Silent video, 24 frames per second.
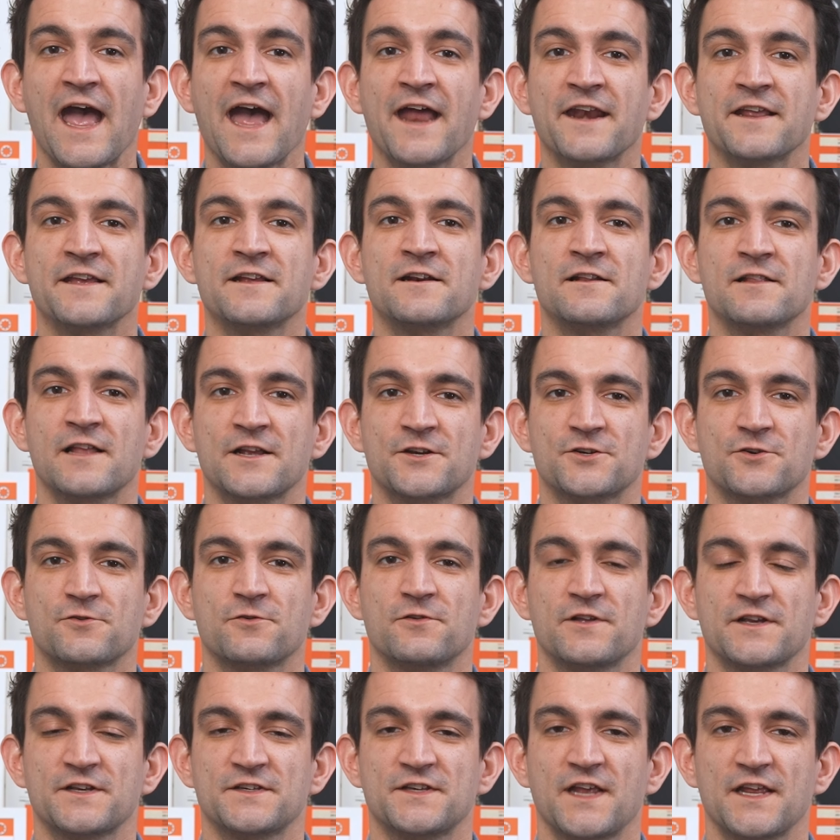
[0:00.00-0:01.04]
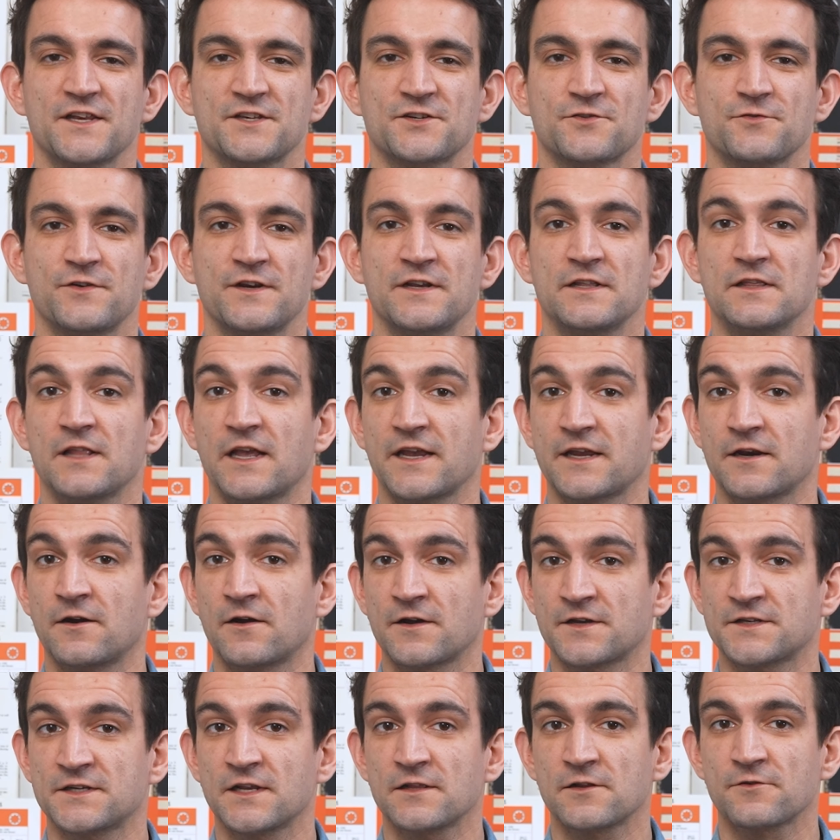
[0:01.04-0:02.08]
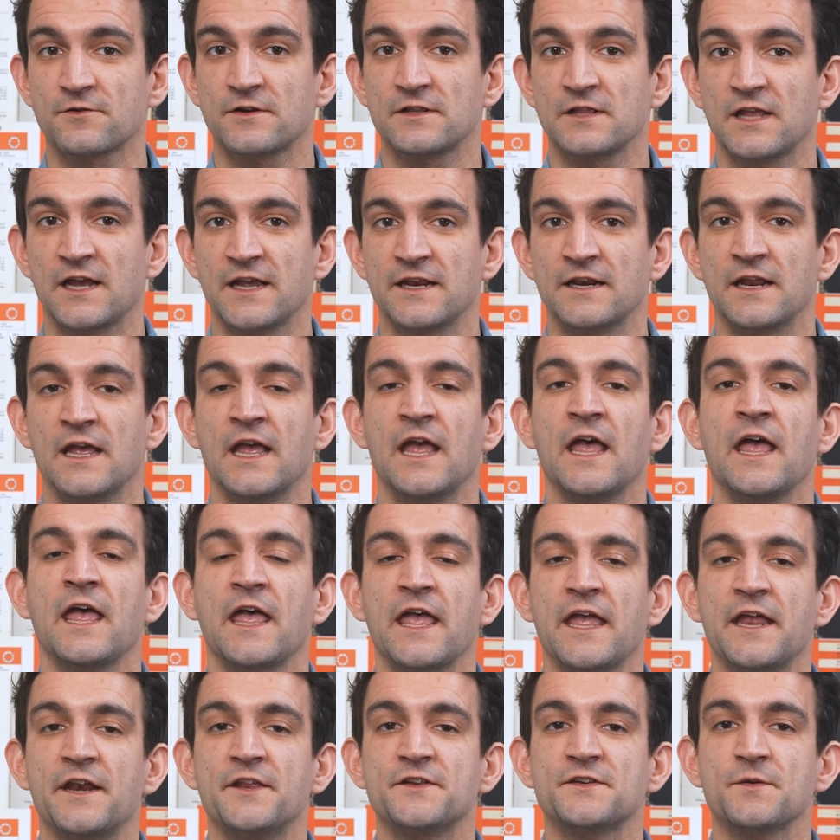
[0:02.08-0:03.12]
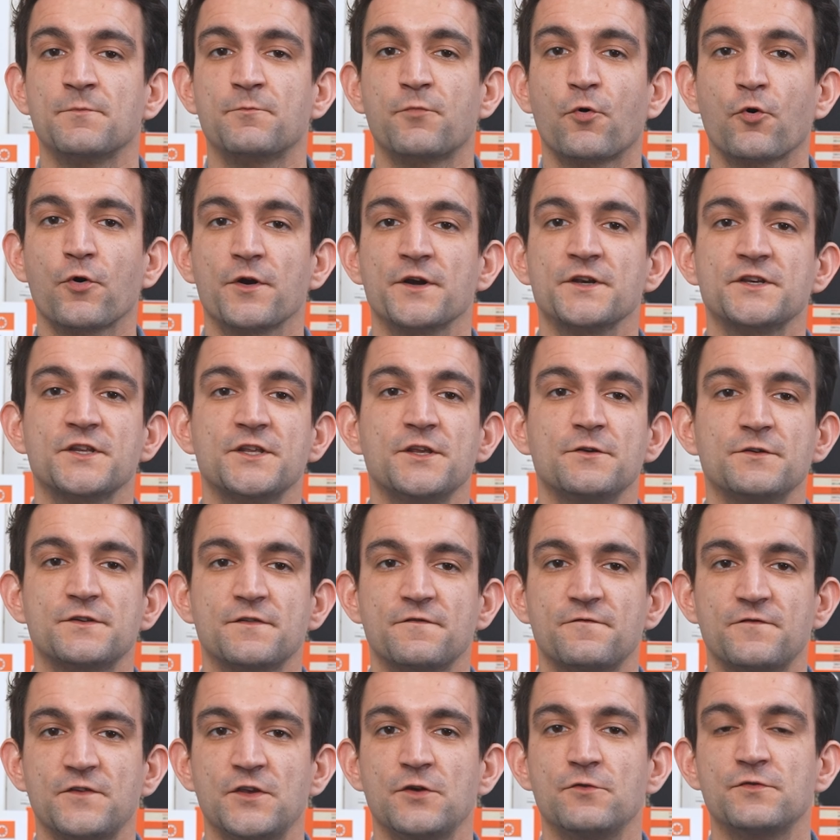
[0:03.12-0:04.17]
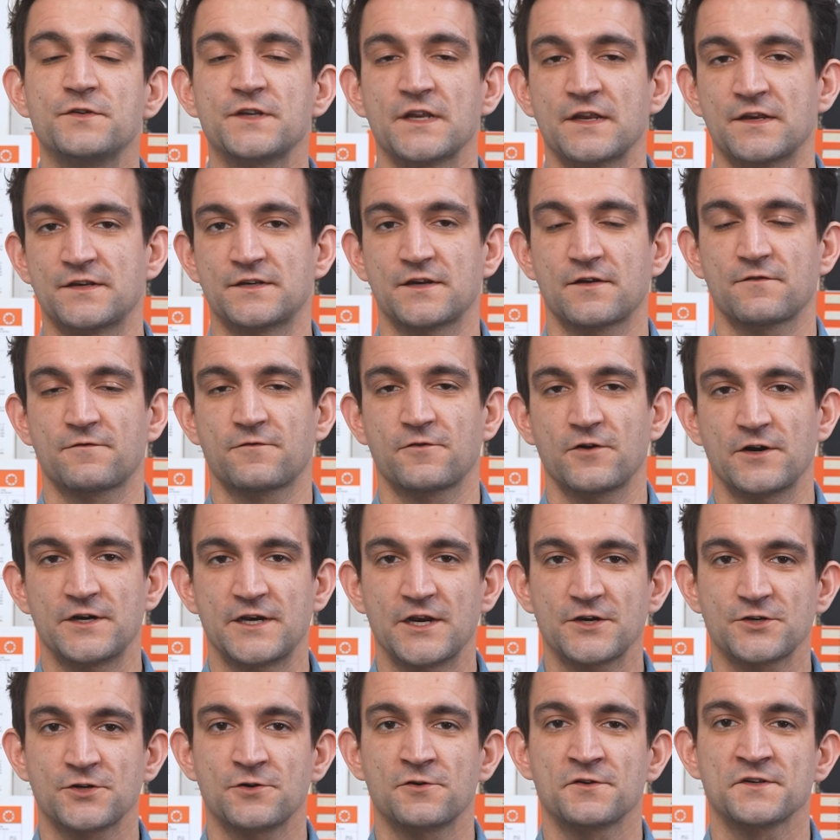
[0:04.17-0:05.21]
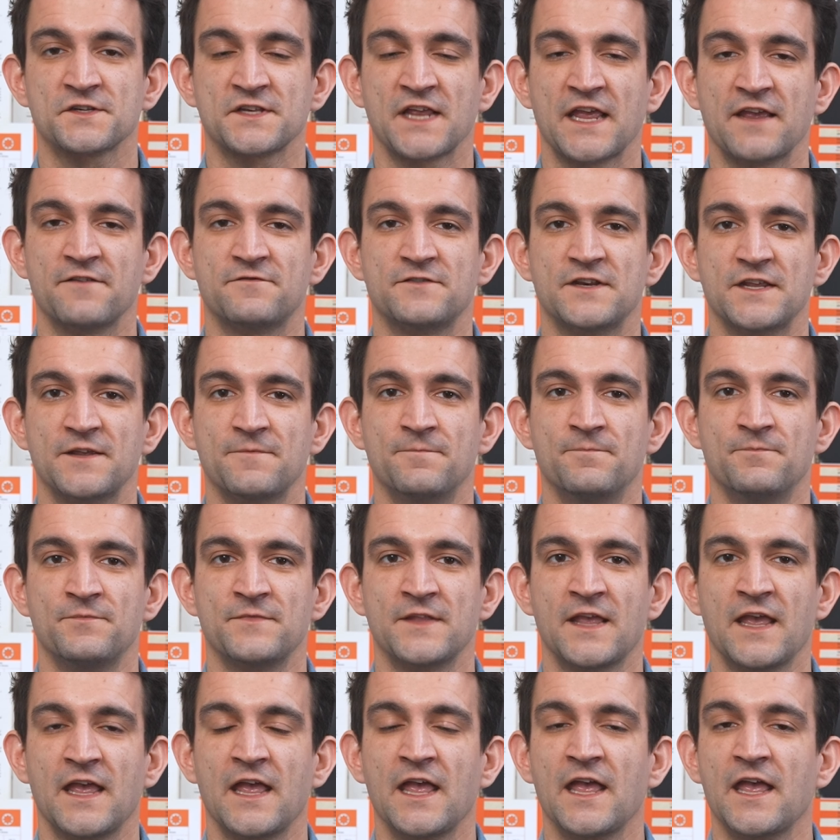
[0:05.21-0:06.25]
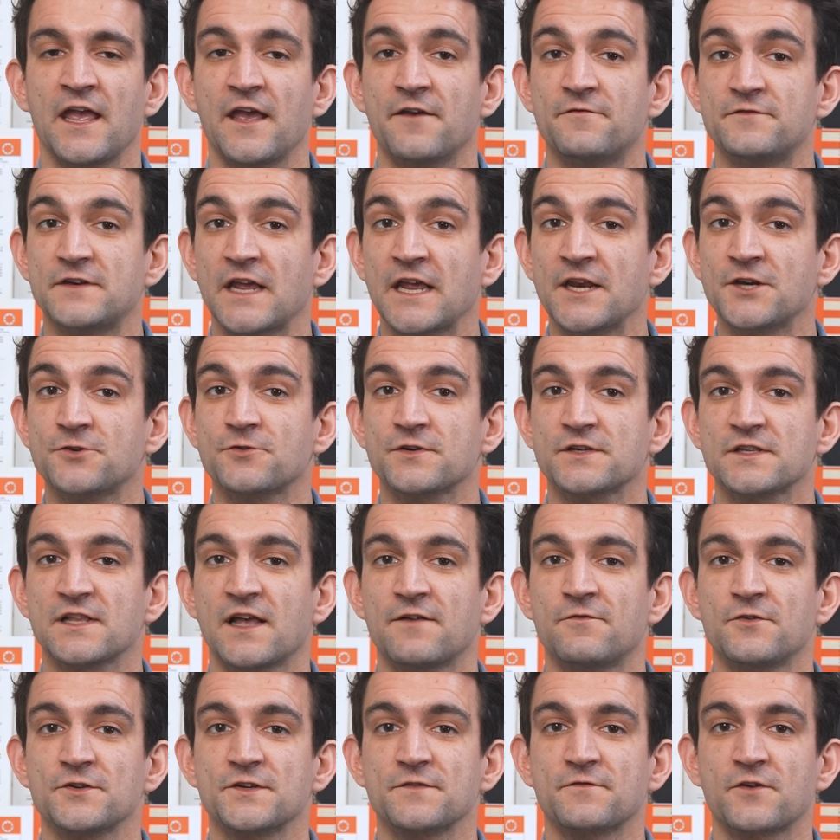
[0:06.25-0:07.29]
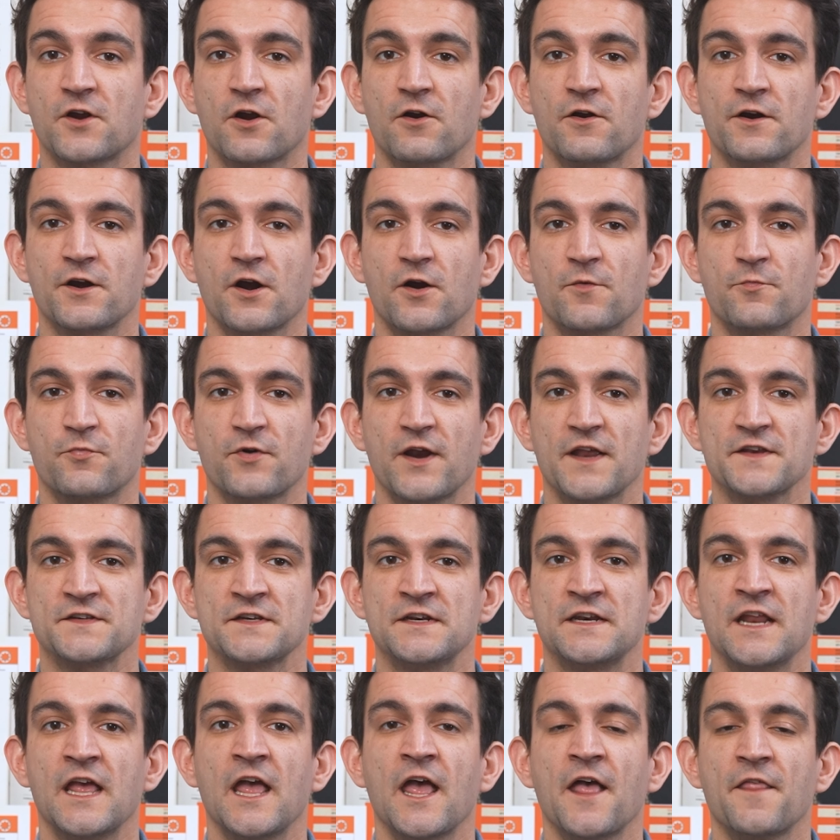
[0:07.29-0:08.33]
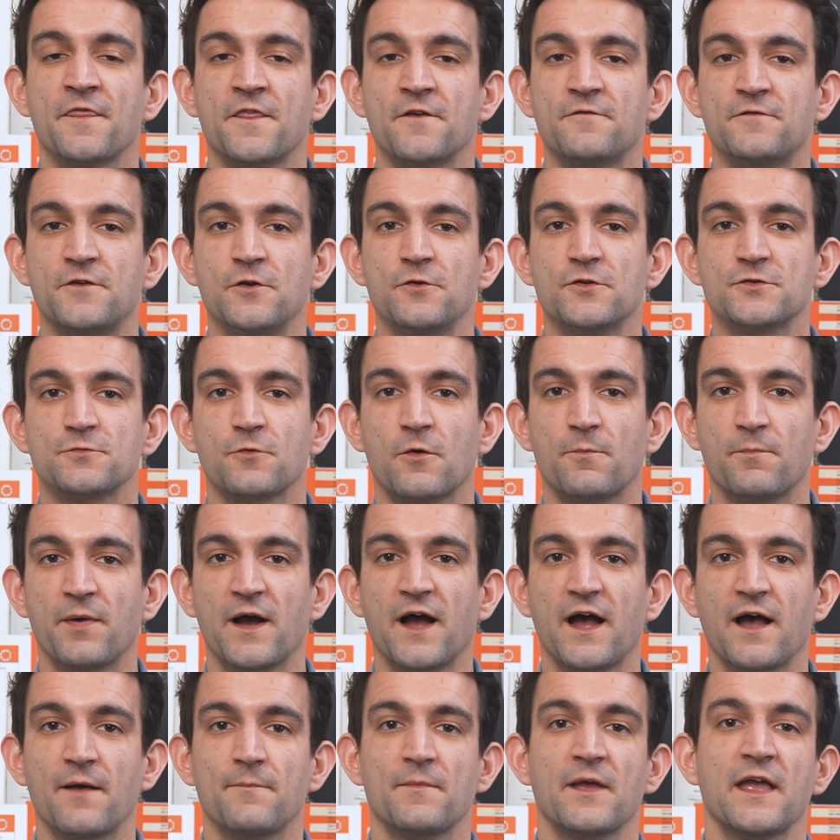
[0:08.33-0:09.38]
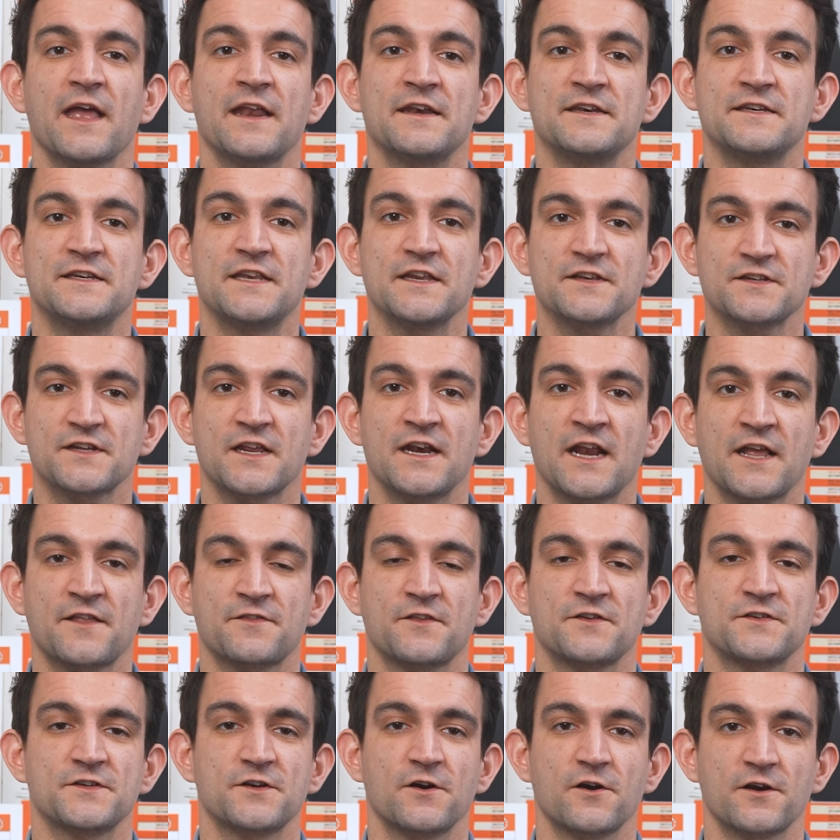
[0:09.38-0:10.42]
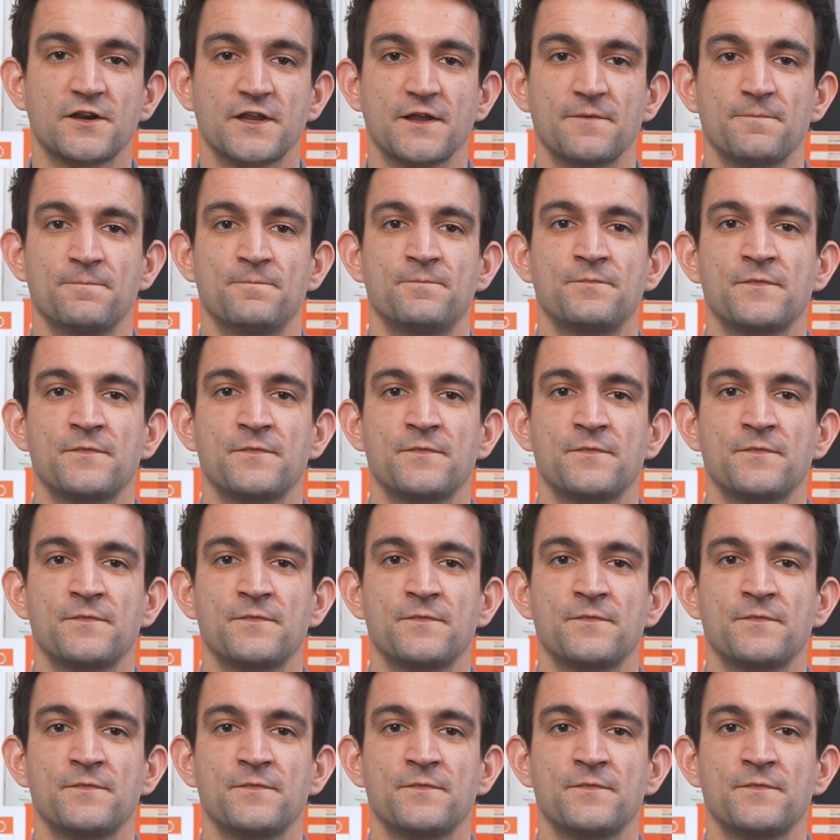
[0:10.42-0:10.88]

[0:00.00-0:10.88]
adding an electrical accessory like an auxiliary light, it is important to use fuses for additional safety. If dangerous levels of current are present, the fuse will pop and disconnect the circuit.